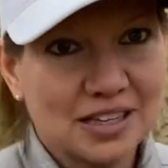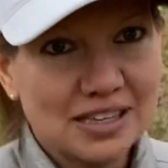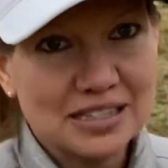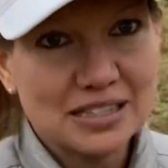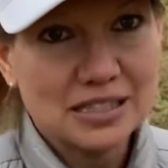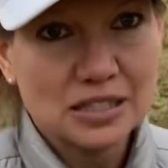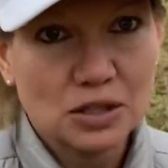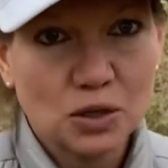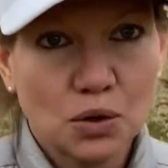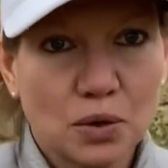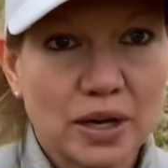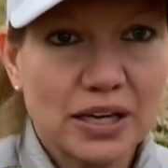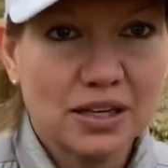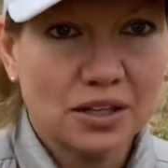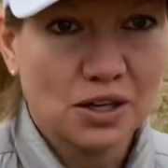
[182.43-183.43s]
easy to
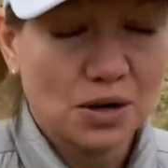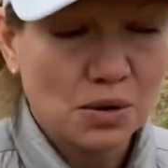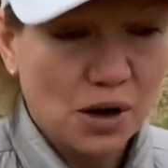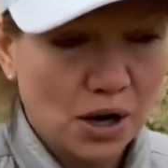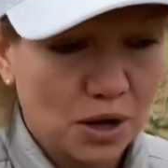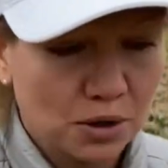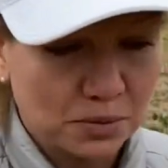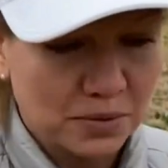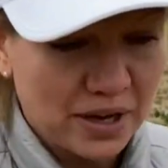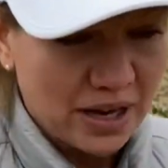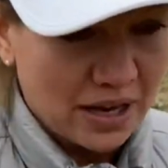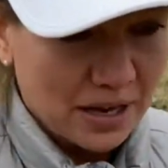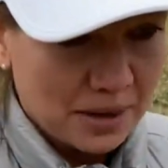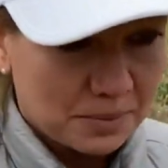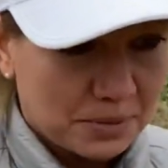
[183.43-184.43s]
quit and go home.
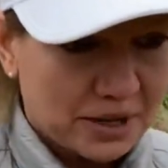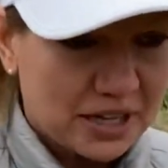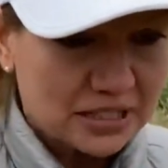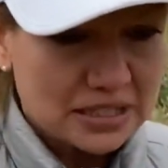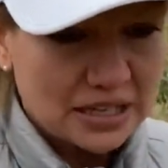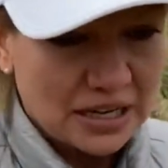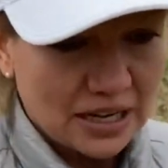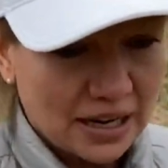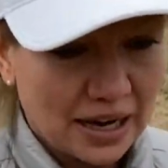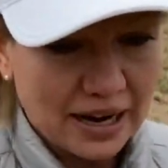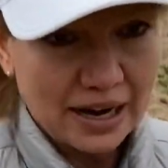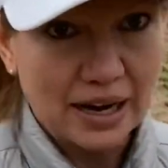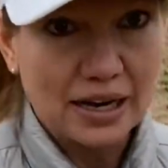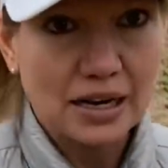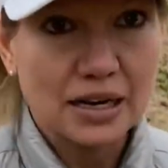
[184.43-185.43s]
But
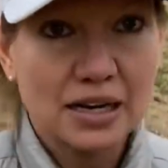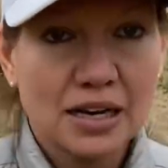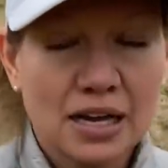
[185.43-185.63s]
uh,